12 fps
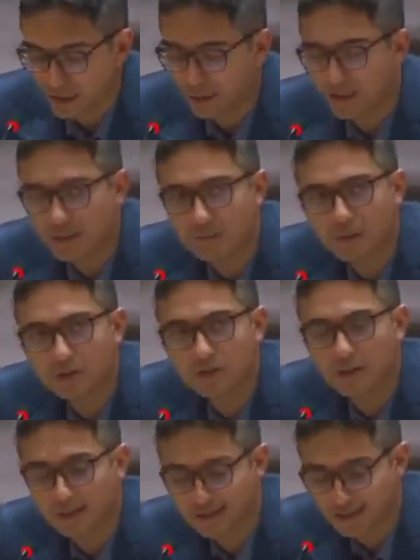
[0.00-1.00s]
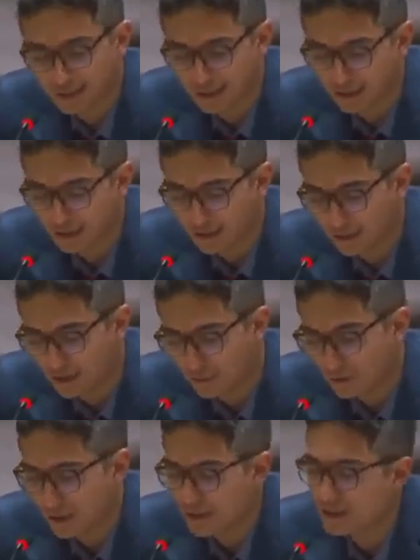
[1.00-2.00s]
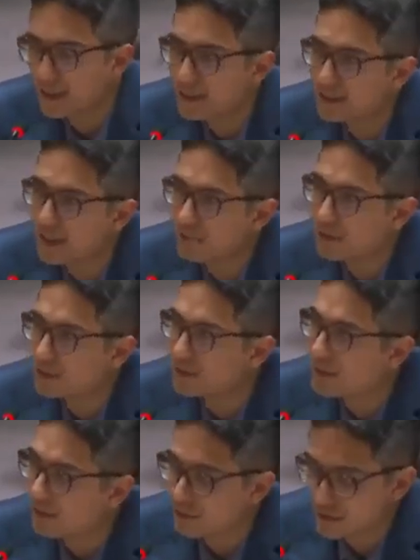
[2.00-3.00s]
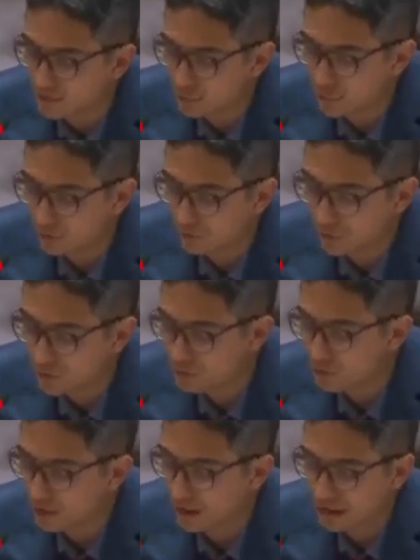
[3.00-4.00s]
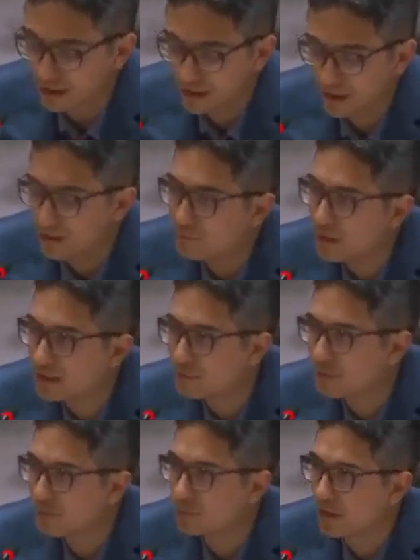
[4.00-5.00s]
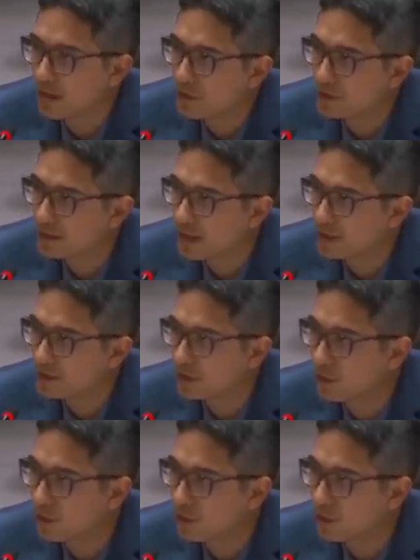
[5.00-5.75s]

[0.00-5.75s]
gave a speech in Helsinki where he stated that military support for Ukraine must be prioritized